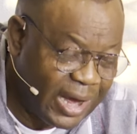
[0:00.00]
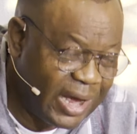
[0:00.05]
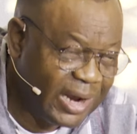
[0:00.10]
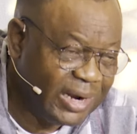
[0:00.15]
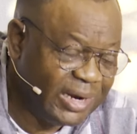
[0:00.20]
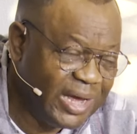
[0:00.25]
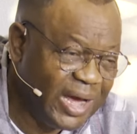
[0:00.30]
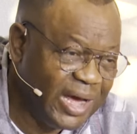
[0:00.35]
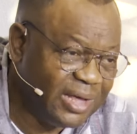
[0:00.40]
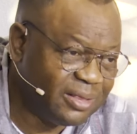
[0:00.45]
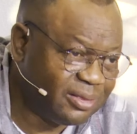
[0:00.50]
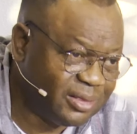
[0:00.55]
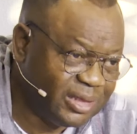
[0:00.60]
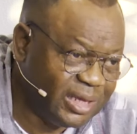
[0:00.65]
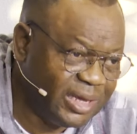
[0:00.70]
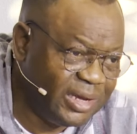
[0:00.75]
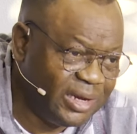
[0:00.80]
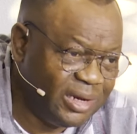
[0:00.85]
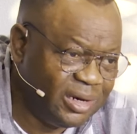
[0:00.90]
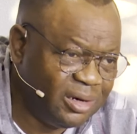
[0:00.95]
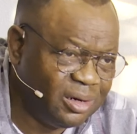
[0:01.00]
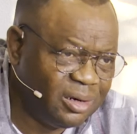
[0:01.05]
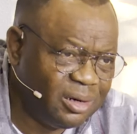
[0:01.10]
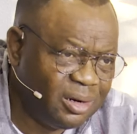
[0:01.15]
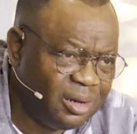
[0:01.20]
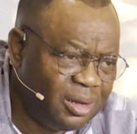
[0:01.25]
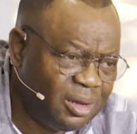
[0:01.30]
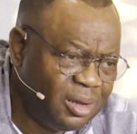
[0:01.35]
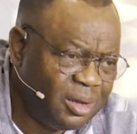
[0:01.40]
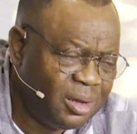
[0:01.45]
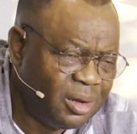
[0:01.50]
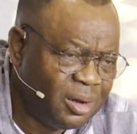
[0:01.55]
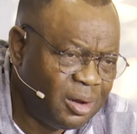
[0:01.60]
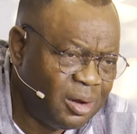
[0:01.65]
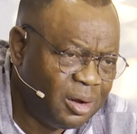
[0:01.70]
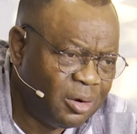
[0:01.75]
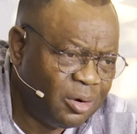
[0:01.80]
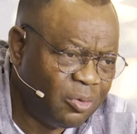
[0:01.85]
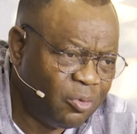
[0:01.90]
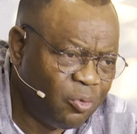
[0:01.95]
and they are saying,
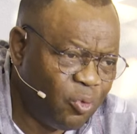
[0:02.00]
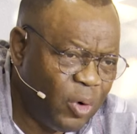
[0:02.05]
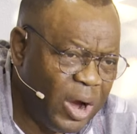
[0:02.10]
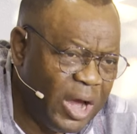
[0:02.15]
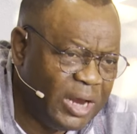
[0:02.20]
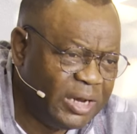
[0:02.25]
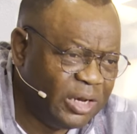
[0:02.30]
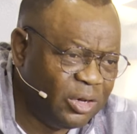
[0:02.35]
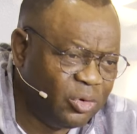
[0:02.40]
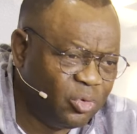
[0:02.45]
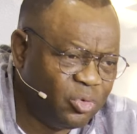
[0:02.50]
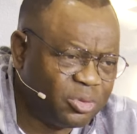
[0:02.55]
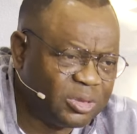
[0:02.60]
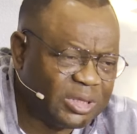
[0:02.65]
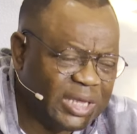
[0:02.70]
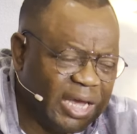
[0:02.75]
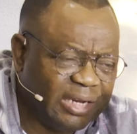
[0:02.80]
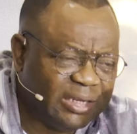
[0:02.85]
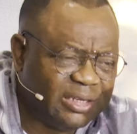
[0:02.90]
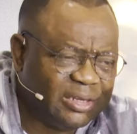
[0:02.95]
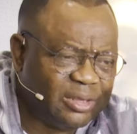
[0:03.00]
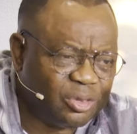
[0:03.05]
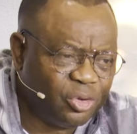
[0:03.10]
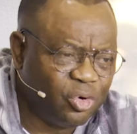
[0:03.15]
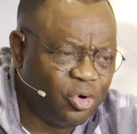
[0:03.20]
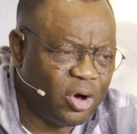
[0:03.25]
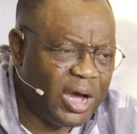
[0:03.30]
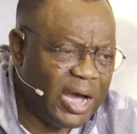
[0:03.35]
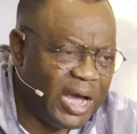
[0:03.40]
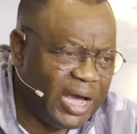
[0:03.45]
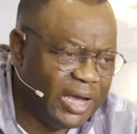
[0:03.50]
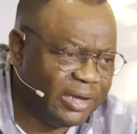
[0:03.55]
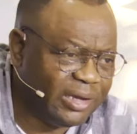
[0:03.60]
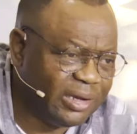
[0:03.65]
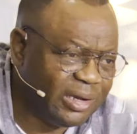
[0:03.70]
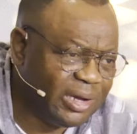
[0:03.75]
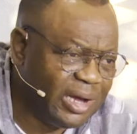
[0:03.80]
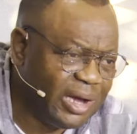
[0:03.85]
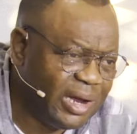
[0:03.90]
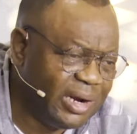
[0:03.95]
why did you start so high
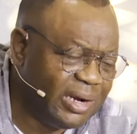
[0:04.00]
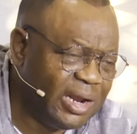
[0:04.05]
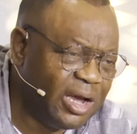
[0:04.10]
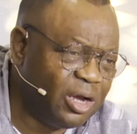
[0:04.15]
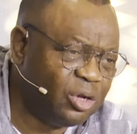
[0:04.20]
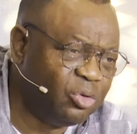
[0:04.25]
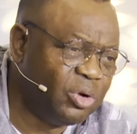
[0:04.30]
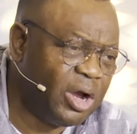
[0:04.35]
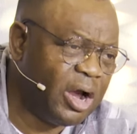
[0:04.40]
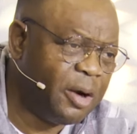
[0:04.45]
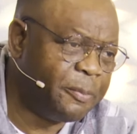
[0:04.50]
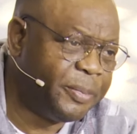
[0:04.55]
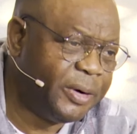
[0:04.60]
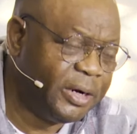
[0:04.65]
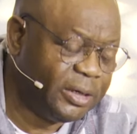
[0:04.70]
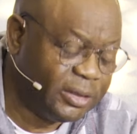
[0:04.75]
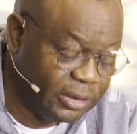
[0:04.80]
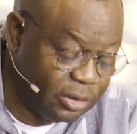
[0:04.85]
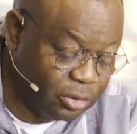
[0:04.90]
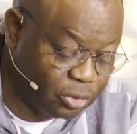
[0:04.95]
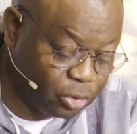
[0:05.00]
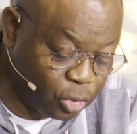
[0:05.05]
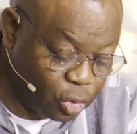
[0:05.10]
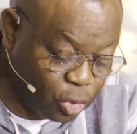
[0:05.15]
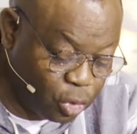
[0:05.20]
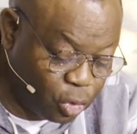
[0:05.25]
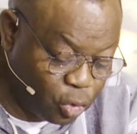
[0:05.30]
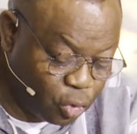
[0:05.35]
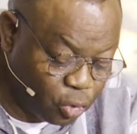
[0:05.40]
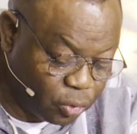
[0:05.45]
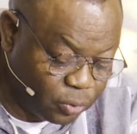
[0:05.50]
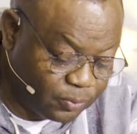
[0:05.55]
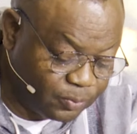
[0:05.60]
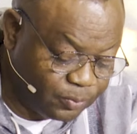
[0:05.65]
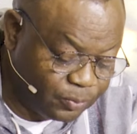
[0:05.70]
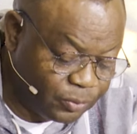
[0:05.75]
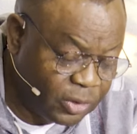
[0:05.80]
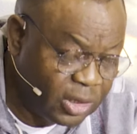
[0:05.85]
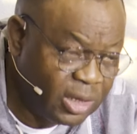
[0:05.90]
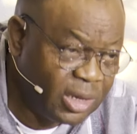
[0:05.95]
and now you are operating so low?
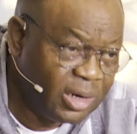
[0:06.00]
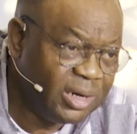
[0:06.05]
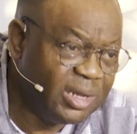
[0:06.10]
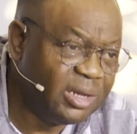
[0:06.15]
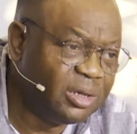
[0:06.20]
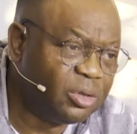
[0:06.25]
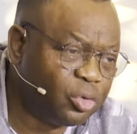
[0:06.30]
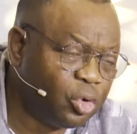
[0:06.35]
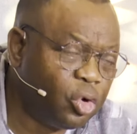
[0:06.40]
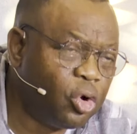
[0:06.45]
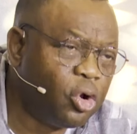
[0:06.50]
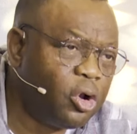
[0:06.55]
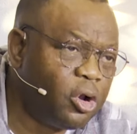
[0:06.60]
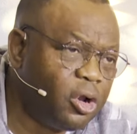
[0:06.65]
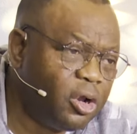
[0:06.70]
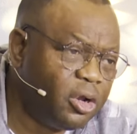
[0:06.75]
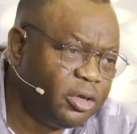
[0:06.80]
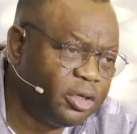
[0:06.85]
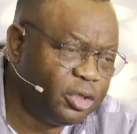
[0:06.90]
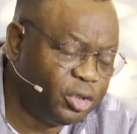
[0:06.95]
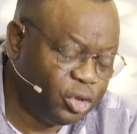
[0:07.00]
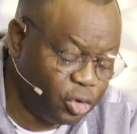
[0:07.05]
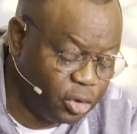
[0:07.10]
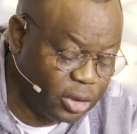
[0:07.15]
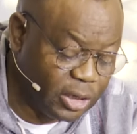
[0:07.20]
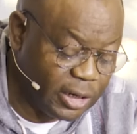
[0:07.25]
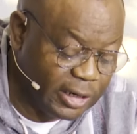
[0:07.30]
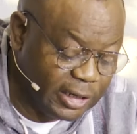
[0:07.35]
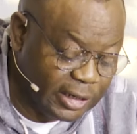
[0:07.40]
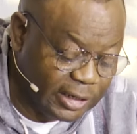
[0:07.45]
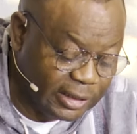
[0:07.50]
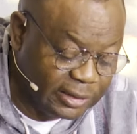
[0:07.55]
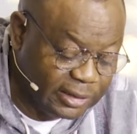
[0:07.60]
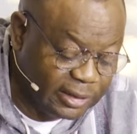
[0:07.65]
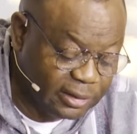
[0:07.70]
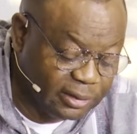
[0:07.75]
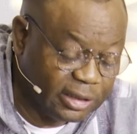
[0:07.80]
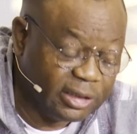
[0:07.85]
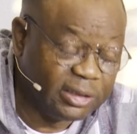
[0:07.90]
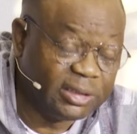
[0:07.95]
They told Jonah,
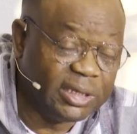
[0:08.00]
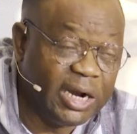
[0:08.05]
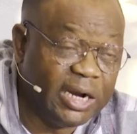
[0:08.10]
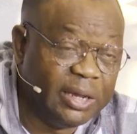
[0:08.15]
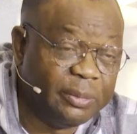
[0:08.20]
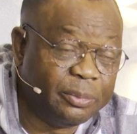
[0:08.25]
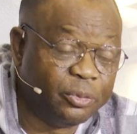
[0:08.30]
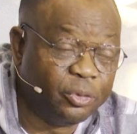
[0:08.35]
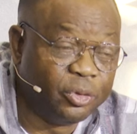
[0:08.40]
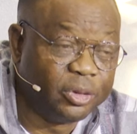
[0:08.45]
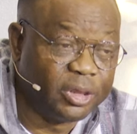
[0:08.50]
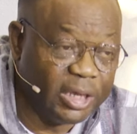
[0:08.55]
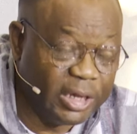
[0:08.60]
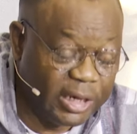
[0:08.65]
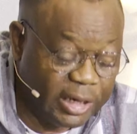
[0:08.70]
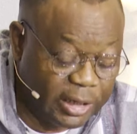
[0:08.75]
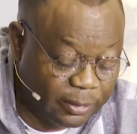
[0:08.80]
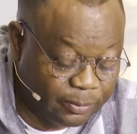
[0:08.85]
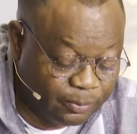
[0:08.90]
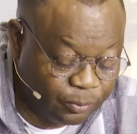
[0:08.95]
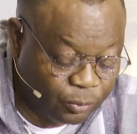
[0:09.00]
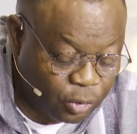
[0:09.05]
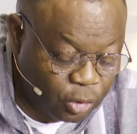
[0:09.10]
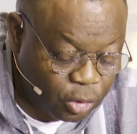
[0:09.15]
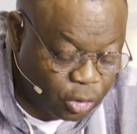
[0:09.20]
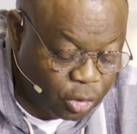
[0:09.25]
it is a terrible thing